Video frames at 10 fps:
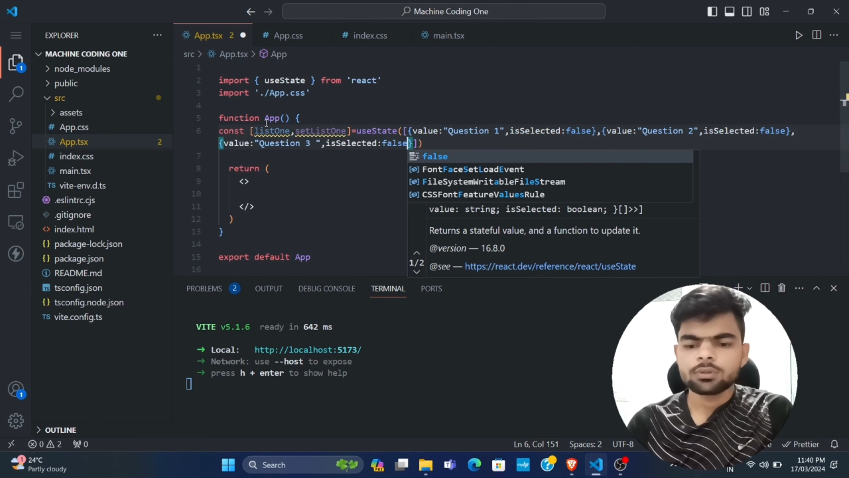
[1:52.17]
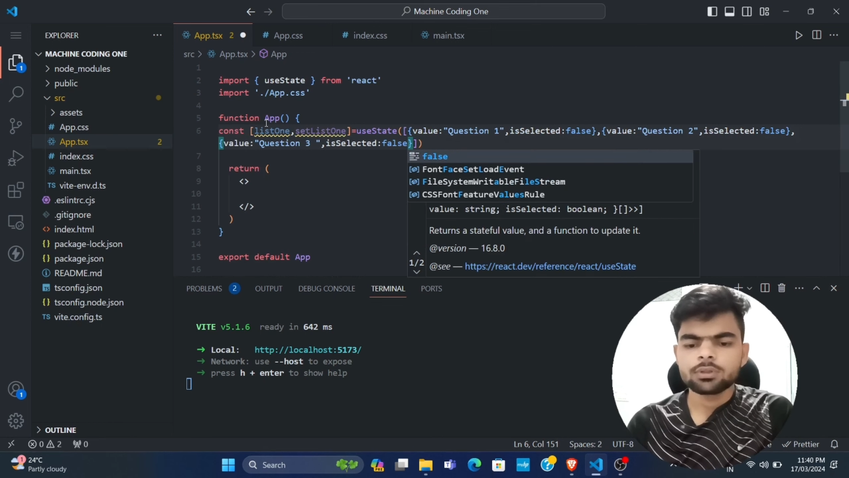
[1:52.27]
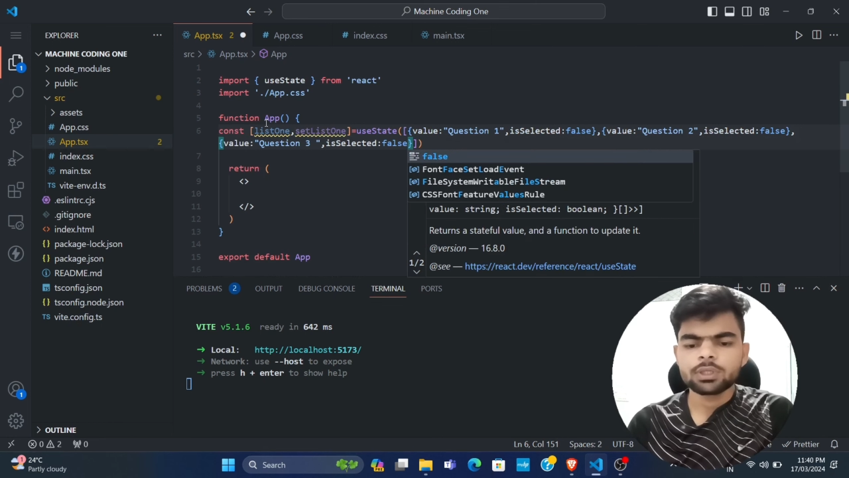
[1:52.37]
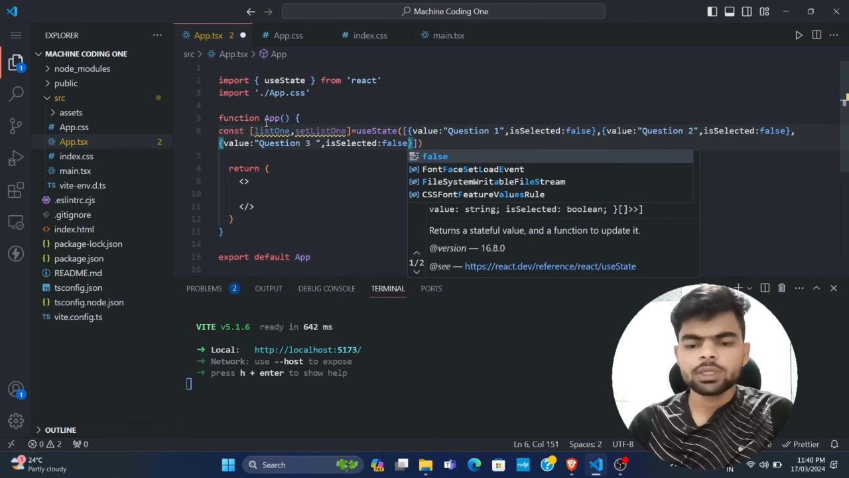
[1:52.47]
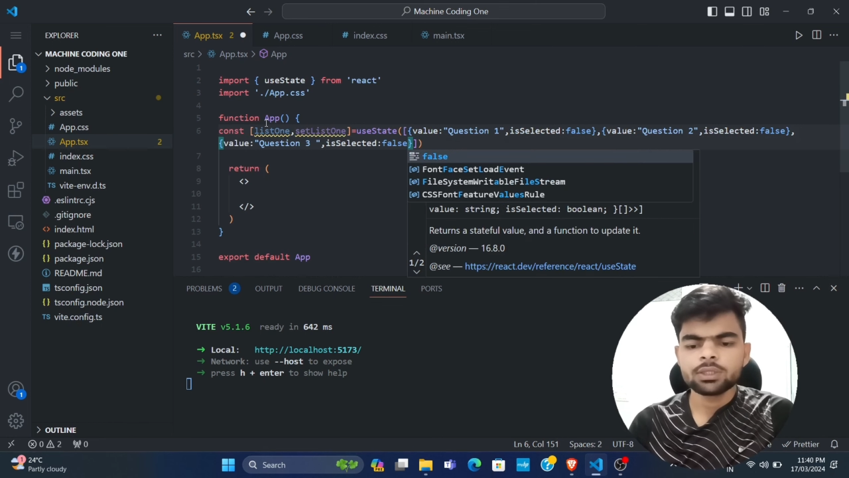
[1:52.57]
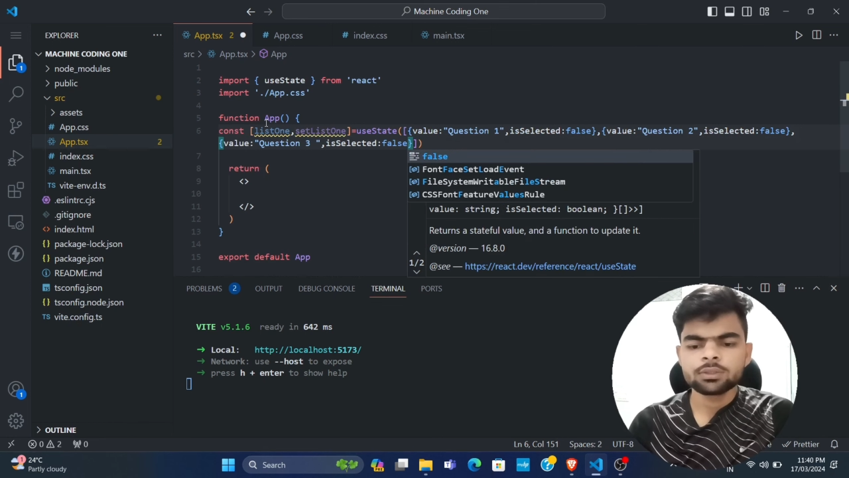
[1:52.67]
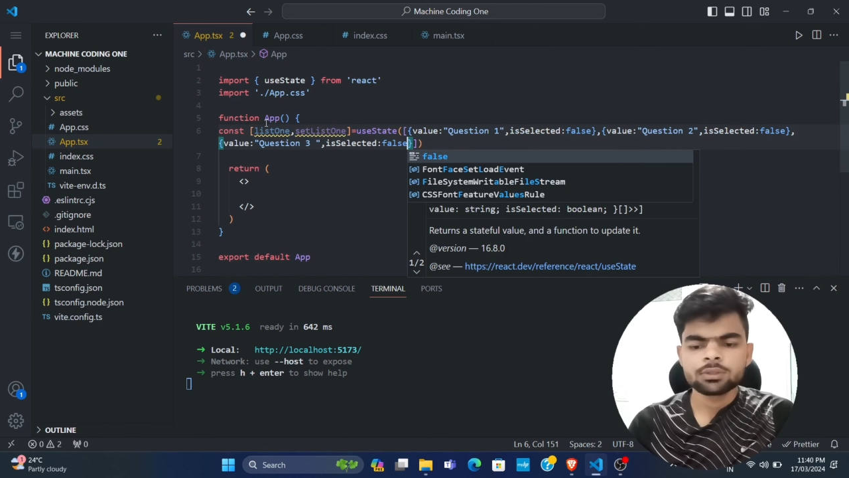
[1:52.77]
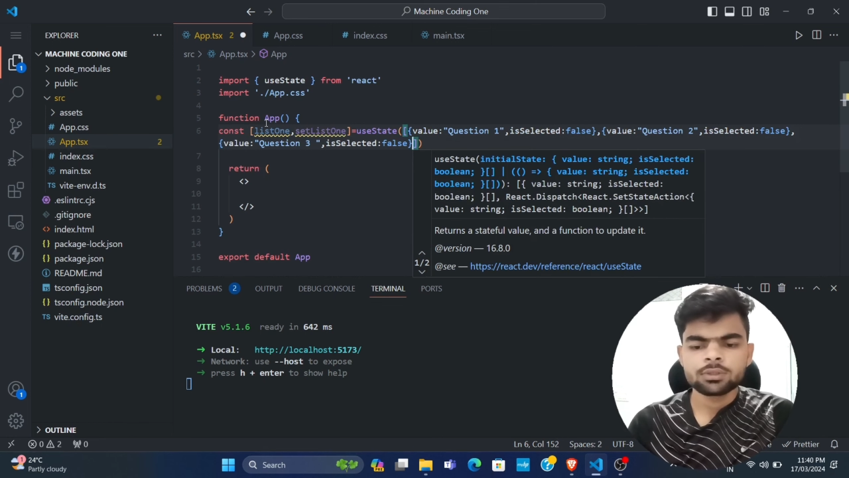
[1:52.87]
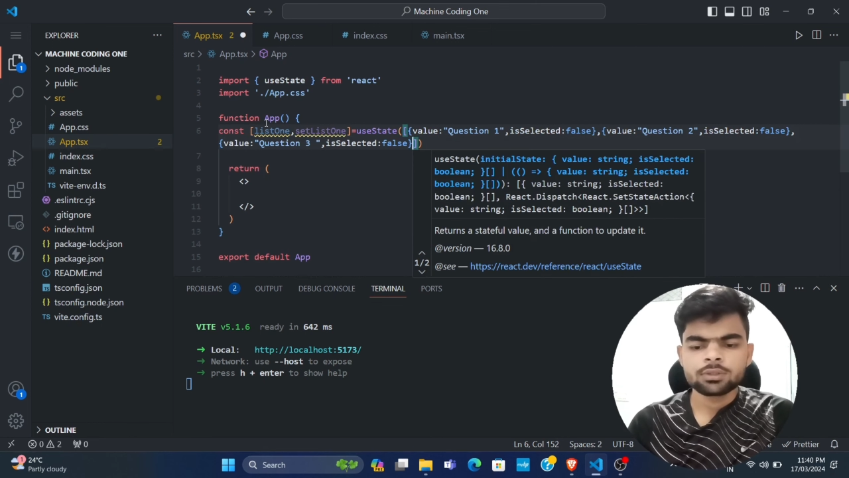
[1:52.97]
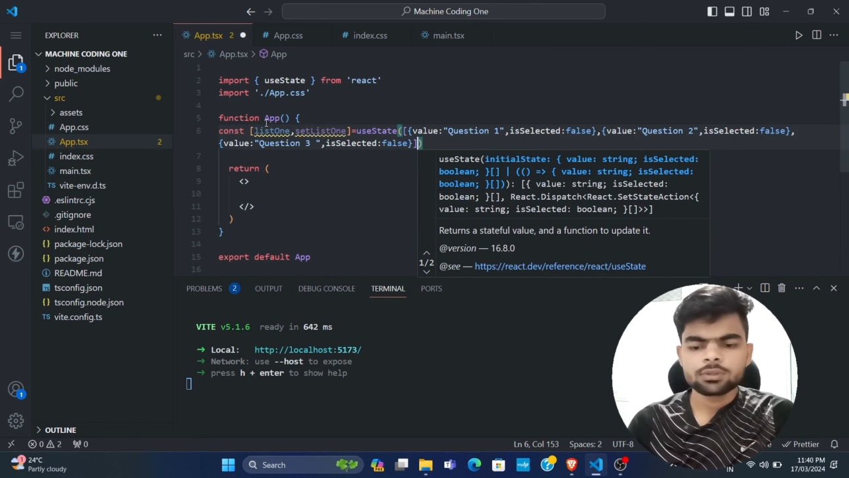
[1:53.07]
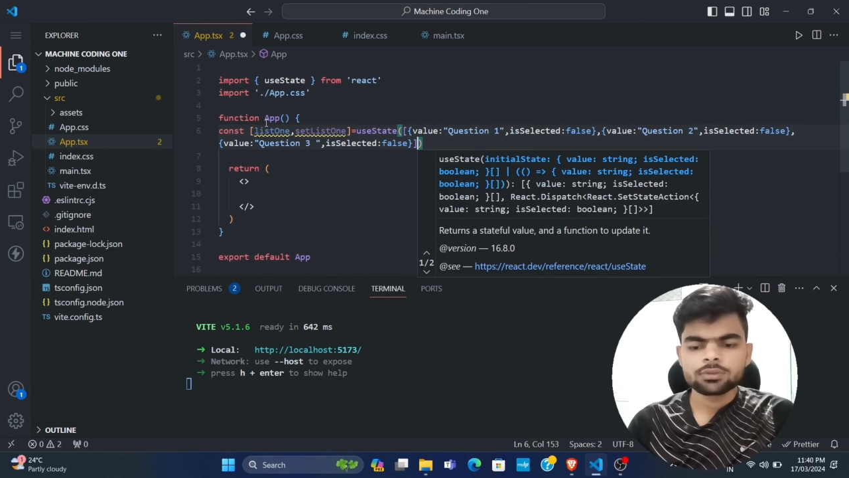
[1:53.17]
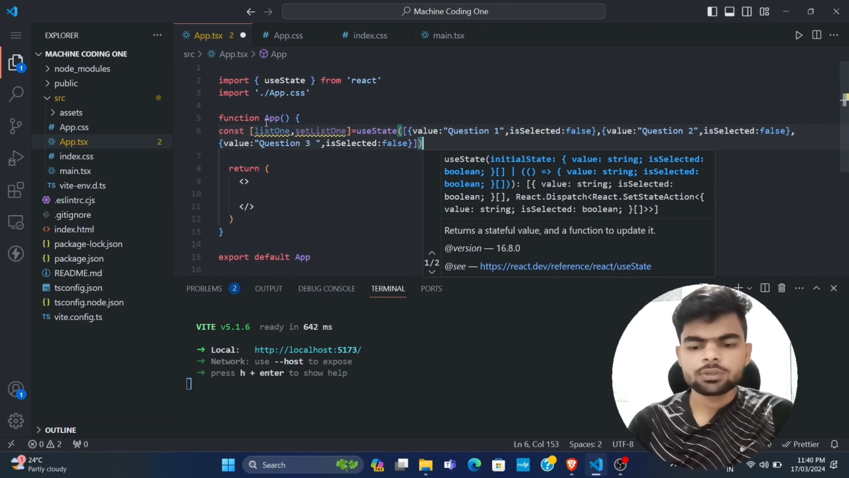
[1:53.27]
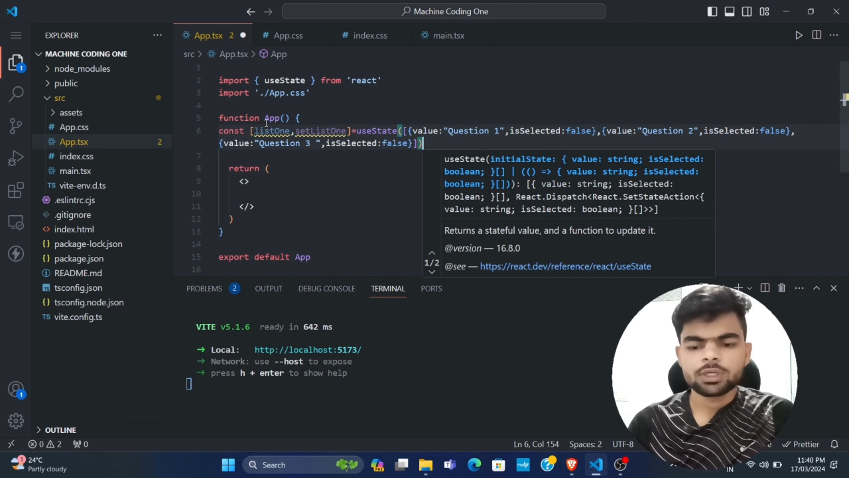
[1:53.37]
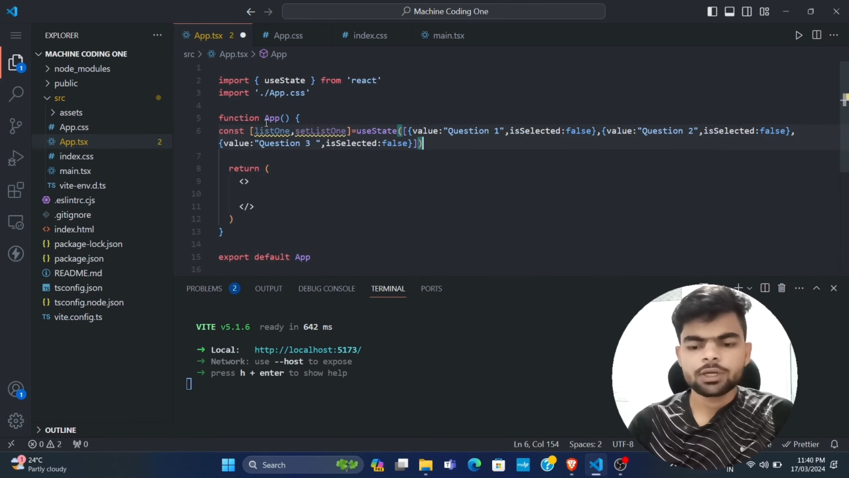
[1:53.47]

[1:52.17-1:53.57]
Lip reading: Okay, now